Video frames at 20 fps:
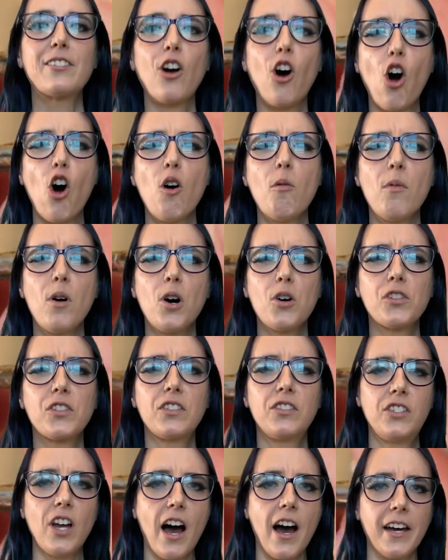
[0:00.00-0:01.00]

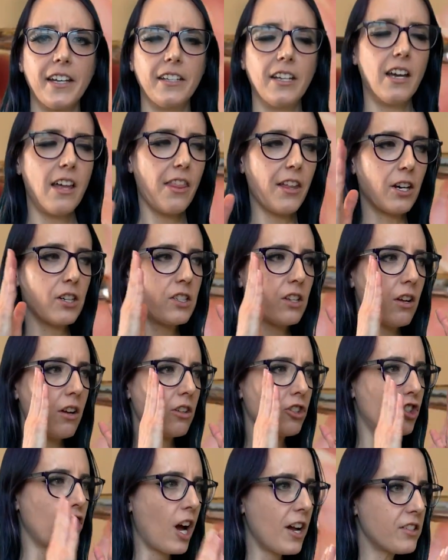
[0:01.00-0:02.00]
almost done. There's
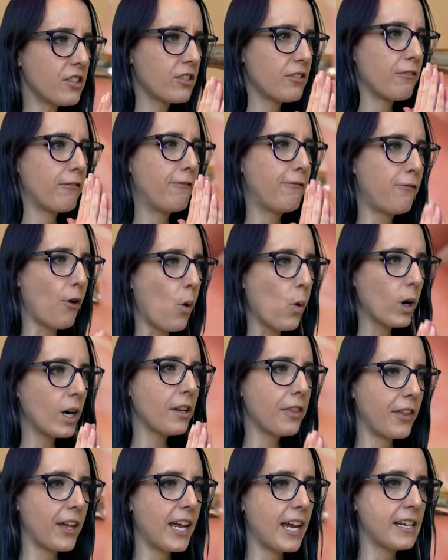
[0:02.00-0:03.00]
just 4
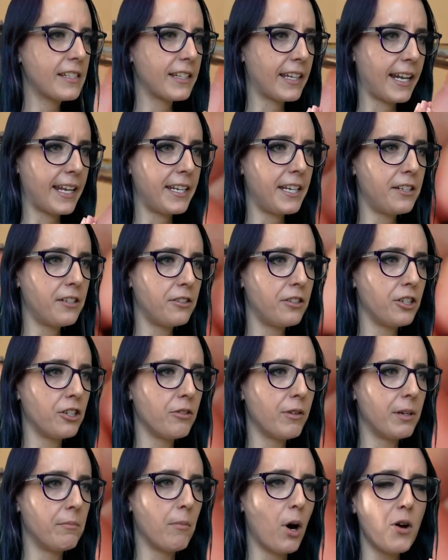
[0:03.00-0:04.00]
things that I need to
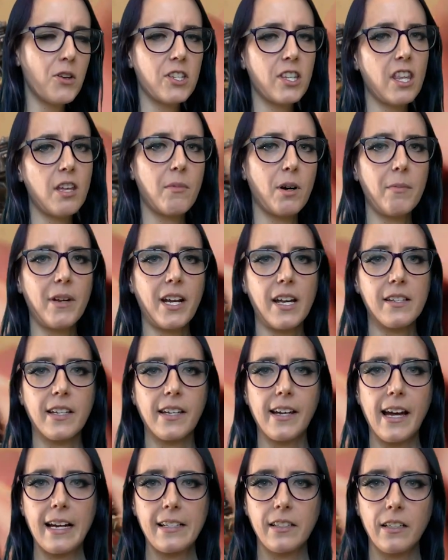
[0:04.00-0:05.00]
do, and most of them are because I
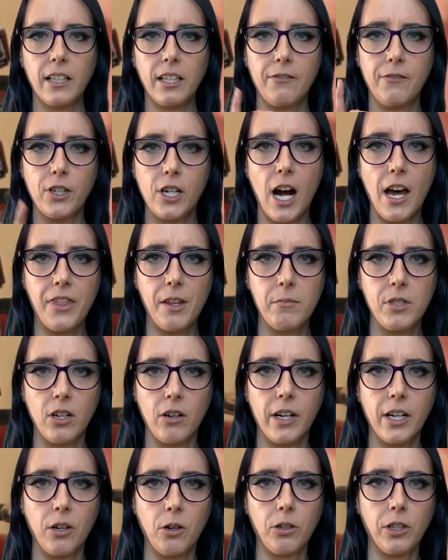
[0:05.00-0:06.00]
accidentally forgot them
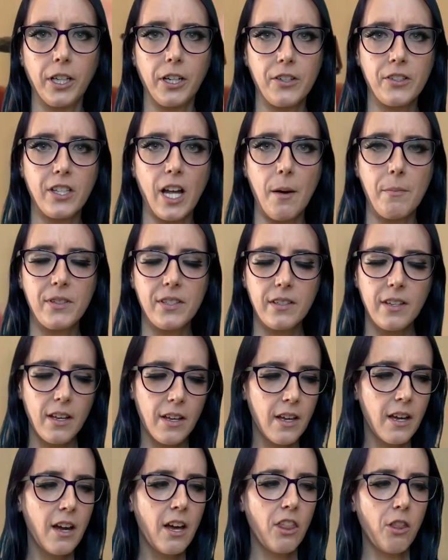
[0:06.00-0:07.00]
during earlier steps.
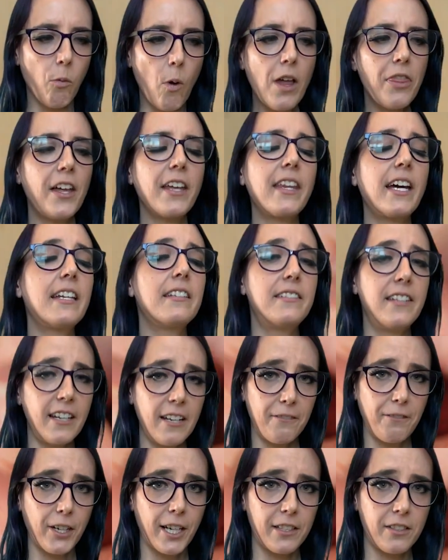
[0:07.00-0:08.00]
The one thing that I
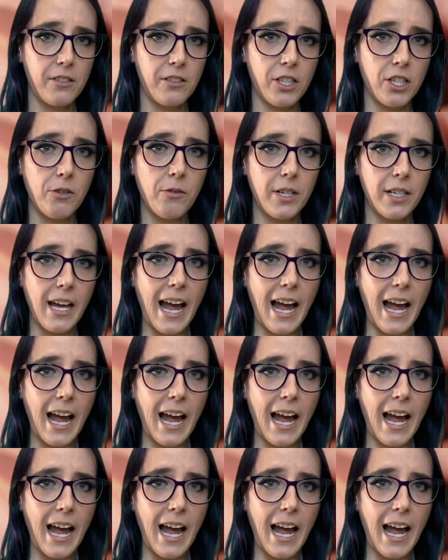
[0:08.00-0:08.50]
didn't forget to do, and